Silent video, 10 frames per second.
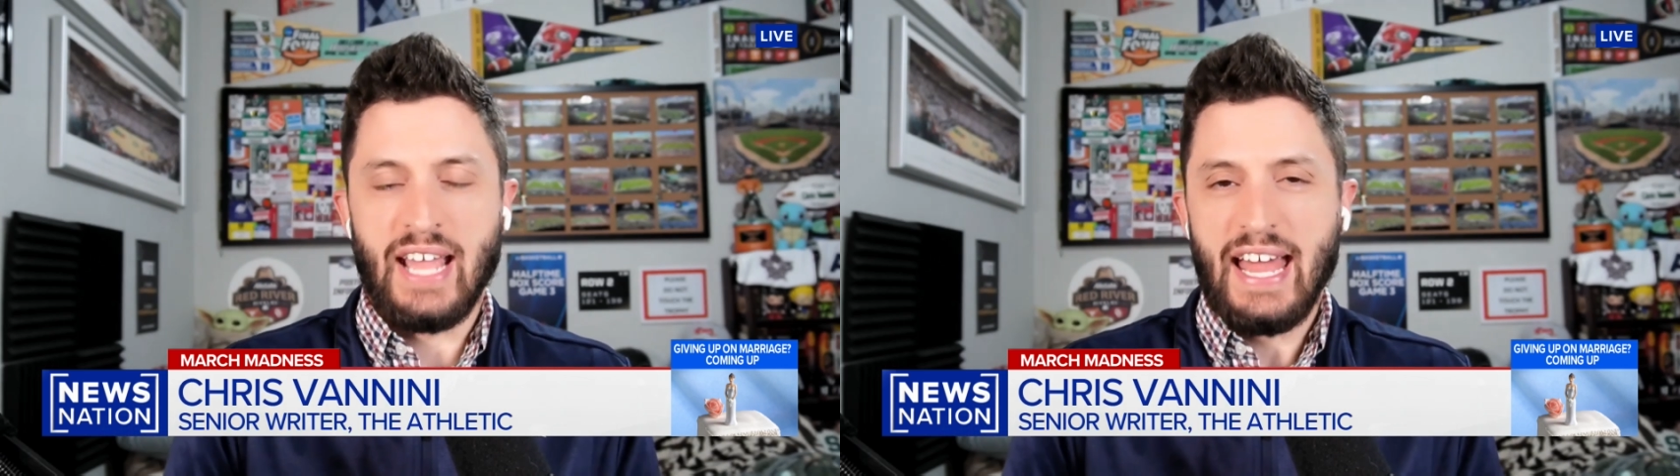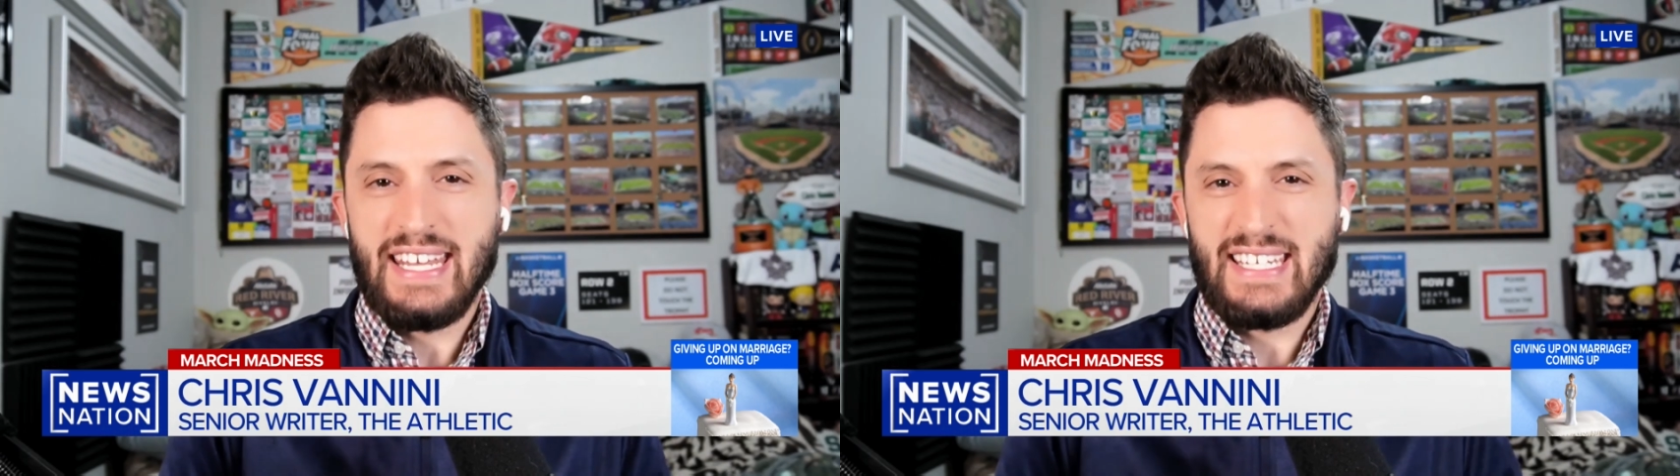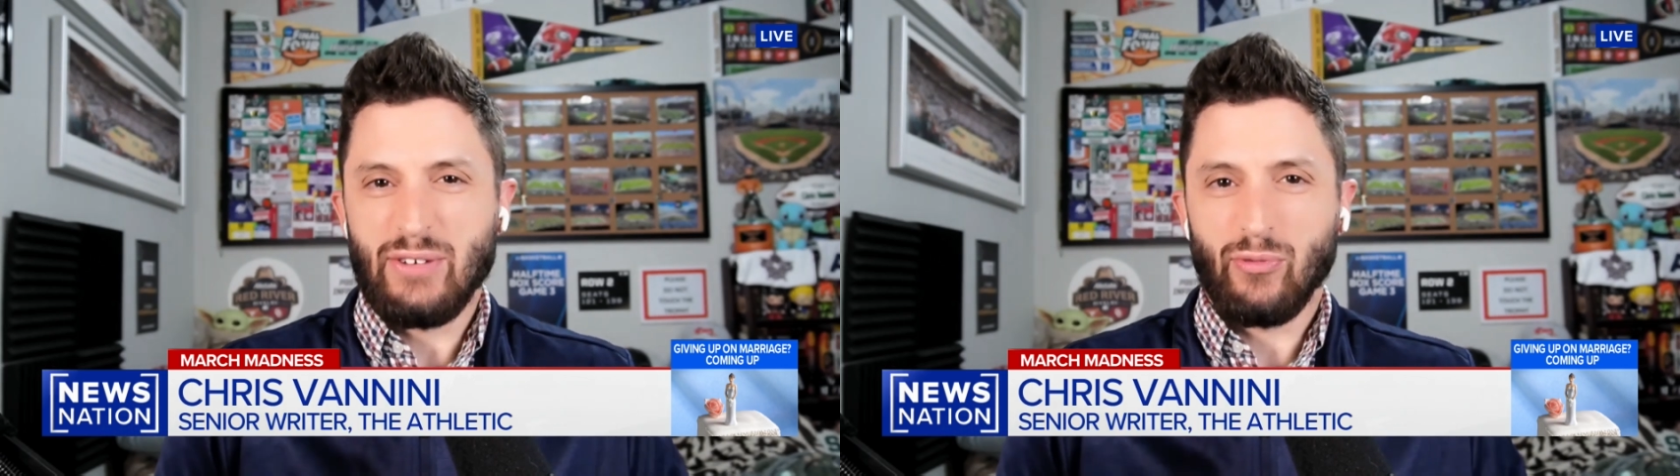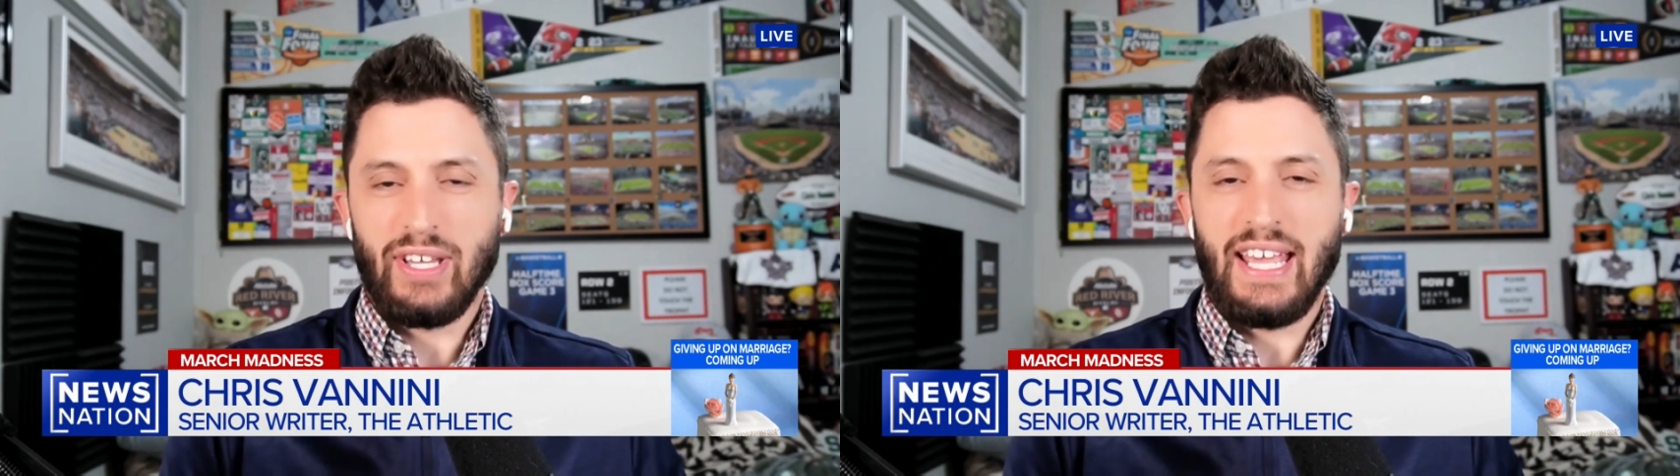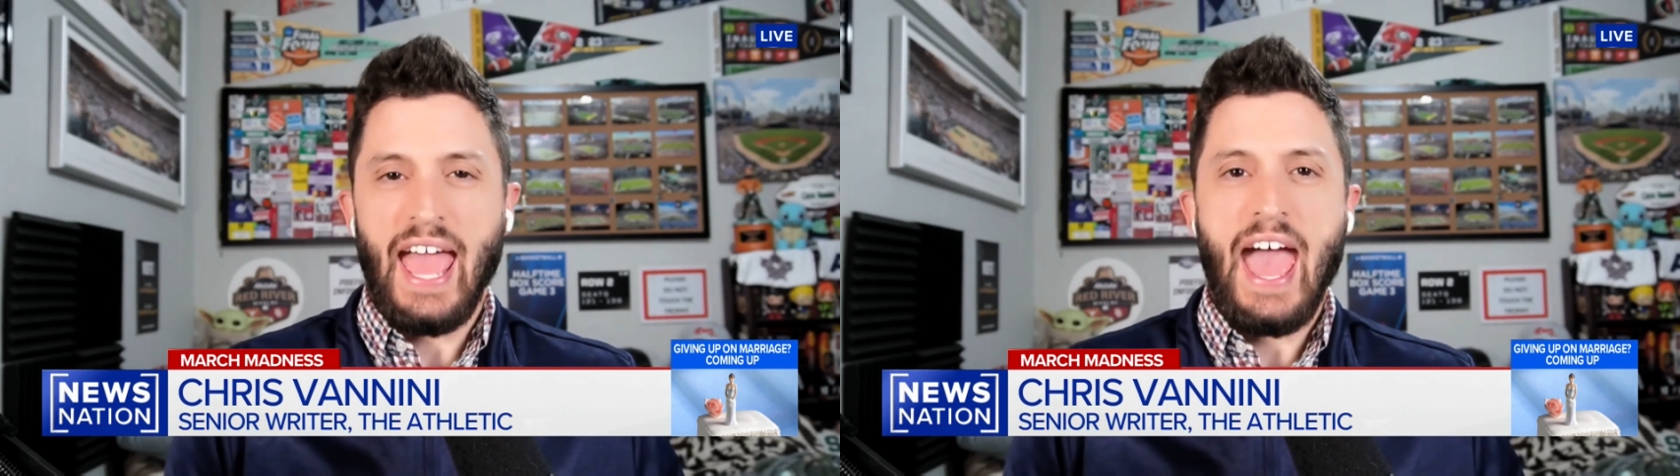kind of didn't
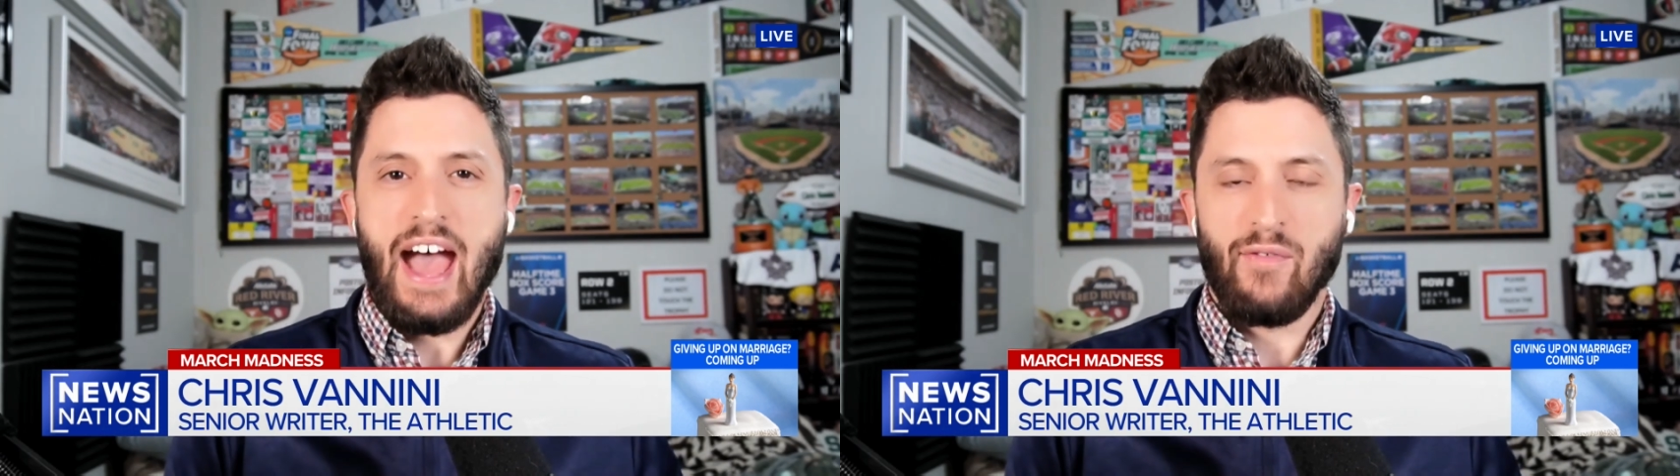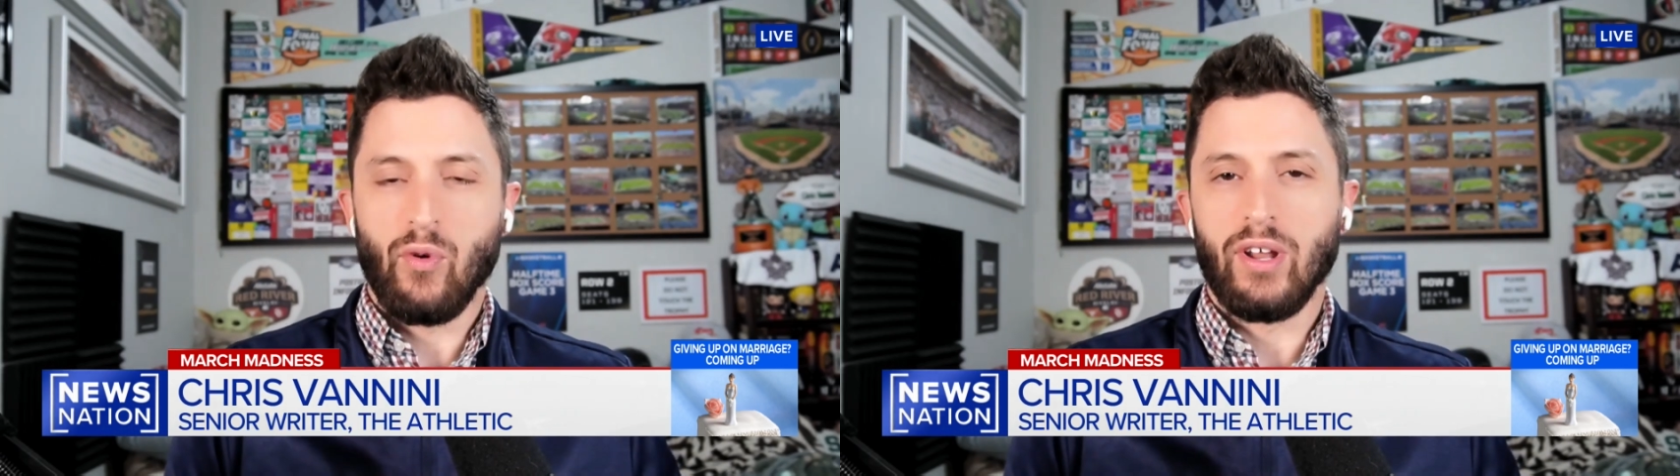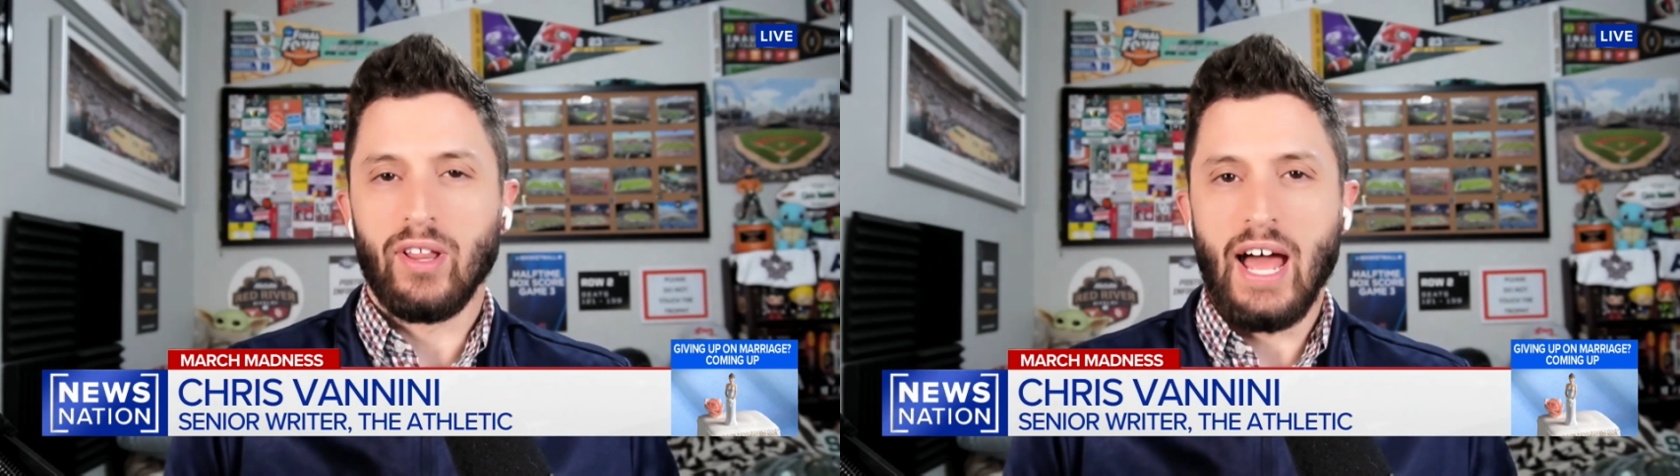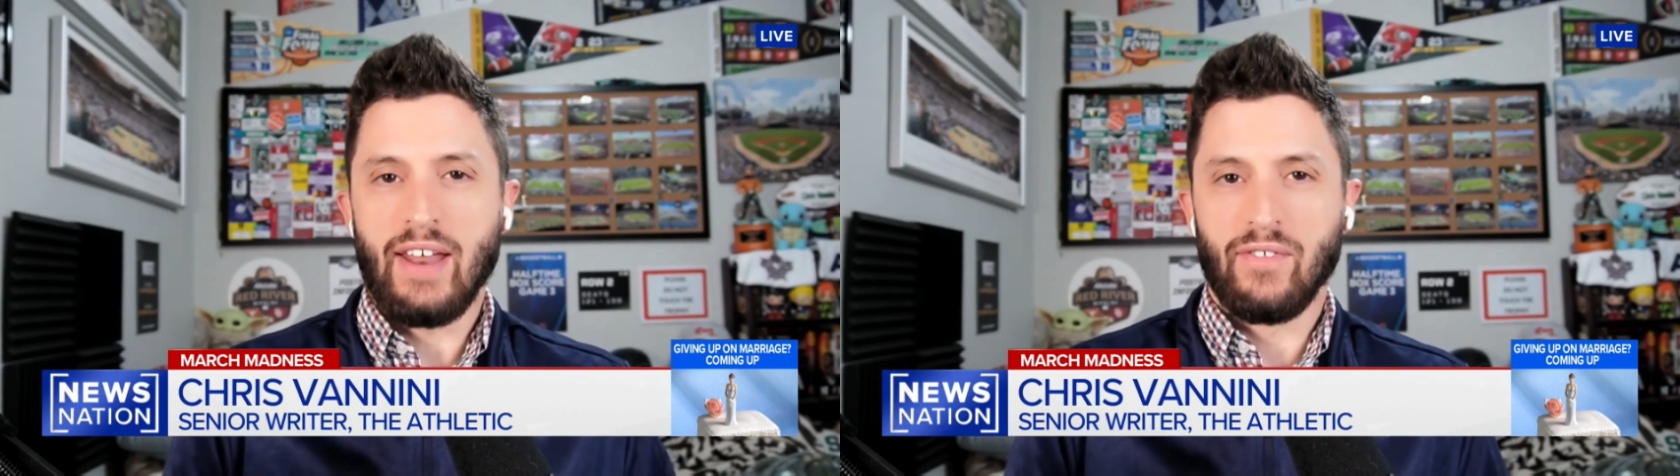really have what a lot